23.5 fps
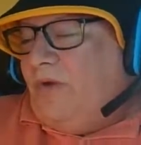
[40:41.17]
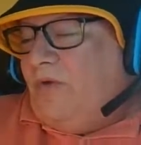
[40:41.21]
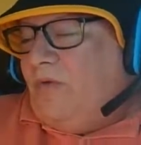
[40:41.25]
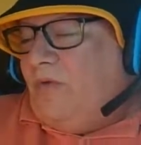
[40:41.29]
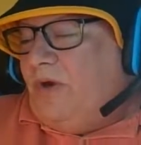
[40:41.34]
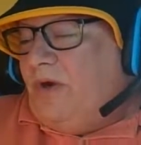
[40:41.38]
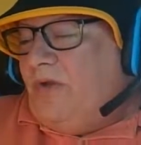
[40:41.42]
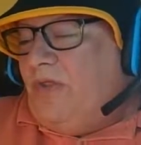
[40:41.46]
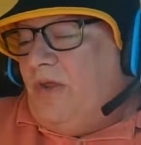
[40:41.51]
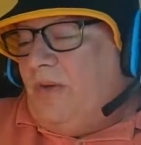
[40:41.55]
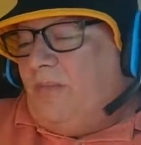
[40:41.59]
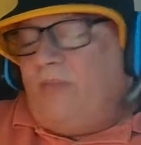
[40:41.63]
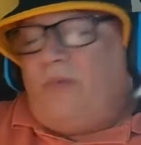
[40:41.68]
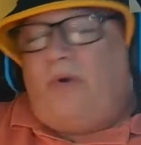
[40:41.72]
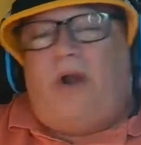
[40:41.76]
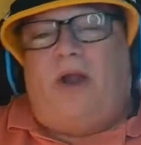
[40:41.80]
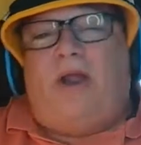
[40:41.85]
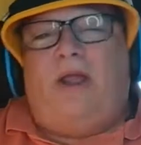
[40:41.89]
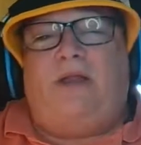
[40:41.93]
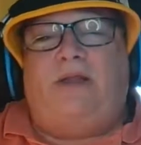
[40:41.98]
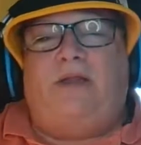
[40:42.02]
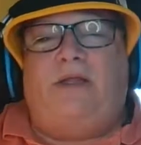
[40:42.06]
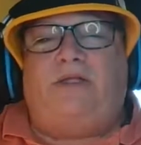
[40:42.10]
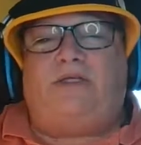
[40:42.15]
we agree that
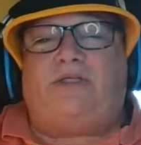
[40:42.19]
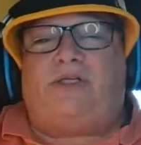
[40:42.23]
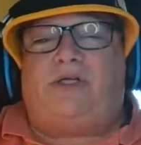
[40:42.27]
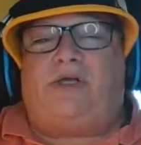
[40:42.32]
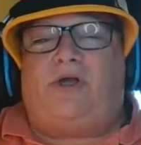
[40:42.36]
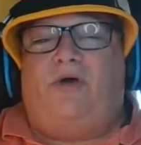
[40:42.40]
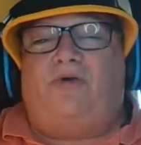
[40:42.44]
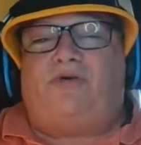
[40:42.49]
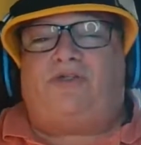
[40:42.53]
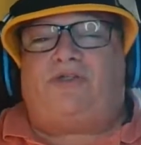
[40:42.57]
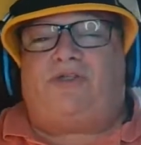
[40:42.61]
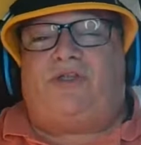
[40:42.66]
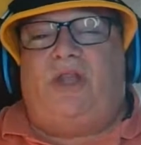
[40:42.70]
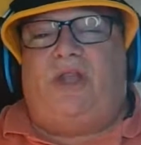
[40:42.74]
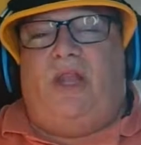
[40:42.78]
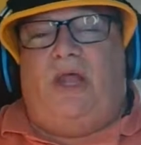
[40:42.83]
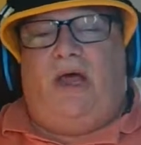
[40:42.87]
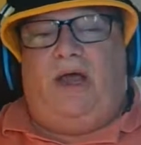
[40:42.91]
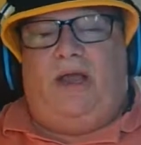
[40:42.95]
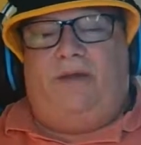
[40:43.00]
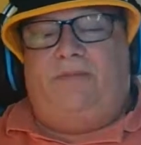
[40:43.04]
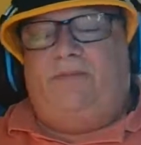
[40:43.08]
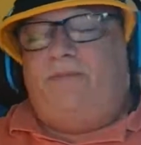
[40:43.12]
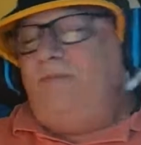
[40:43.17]
Brian needs to coach the
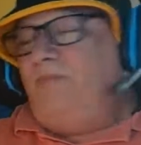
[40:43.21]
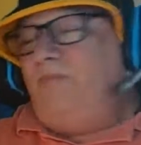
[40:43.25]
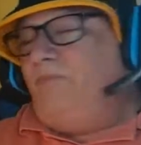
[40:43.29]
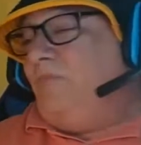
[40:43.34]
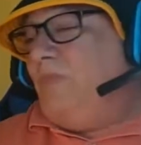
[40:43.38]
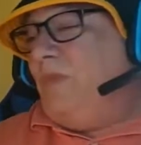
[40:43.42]
line